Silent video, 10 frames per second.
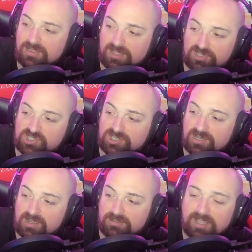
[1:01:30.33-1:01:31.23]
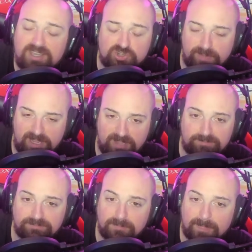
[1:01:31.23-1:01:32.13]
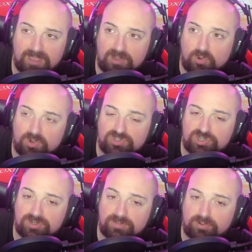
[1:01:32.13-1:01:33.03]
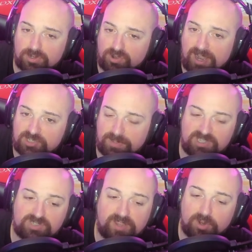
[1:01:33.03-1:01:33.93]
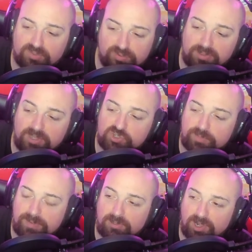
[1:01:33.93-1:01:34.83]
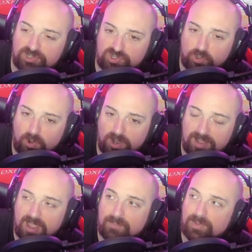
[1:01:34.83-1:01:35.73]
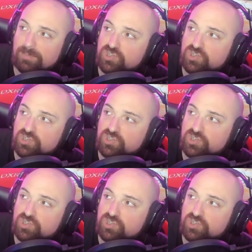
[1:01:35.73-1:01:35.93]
this laser beam in order to progress, because if I go through the laser beam, it locks a door, but